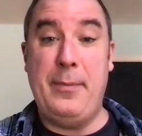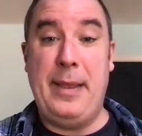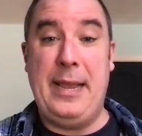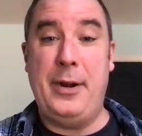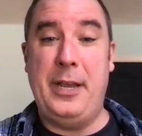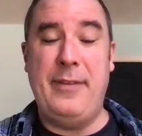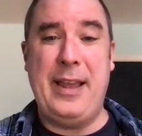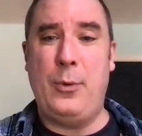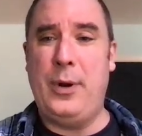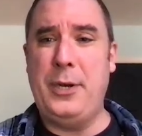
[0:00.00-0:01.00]
amount of, I
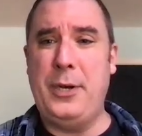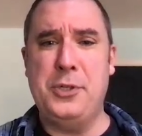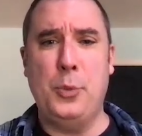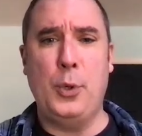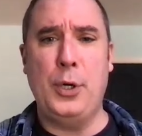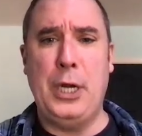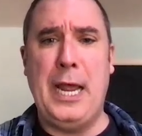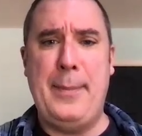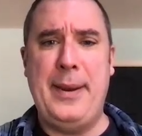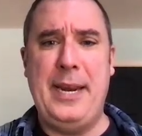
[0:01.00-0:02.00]
don't want to use the word
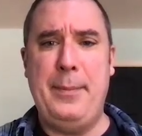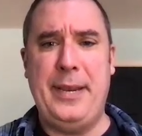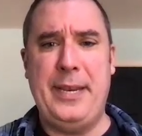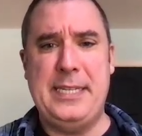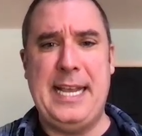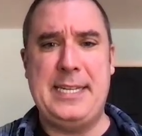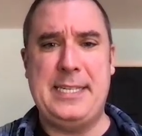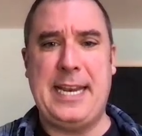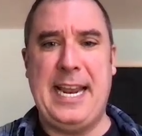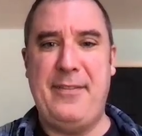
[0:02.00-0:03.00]
lobbying because
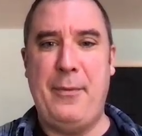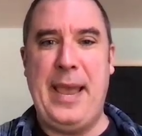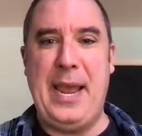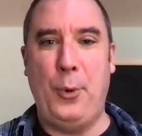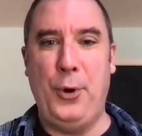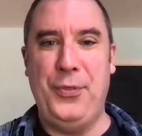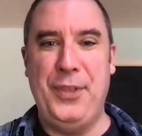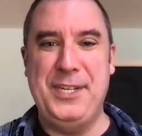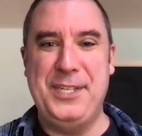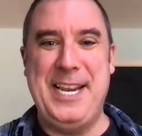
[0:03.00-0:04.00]
that's kind of a bad word
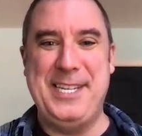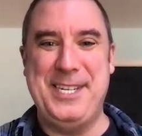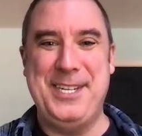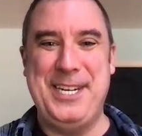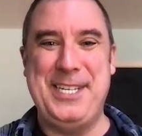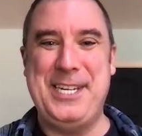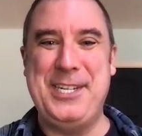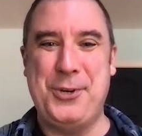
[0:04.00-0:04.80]
these days in DC